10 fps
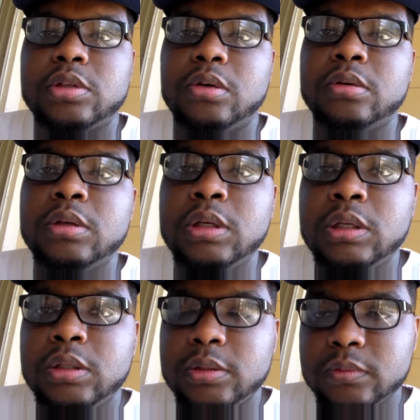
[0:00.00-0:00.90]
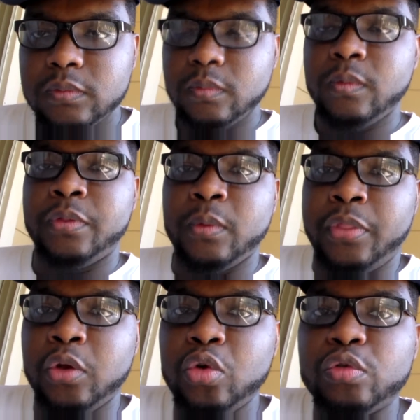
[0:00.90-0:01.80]
So, with,
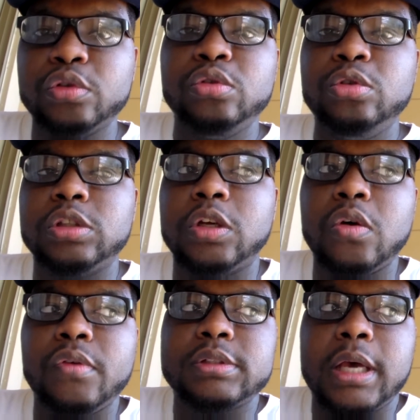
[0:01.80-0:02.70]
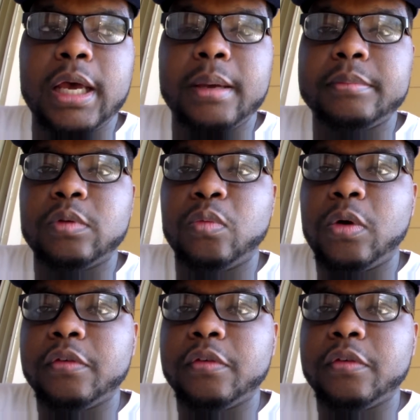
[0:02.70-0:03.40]
with, the new rules in overtime,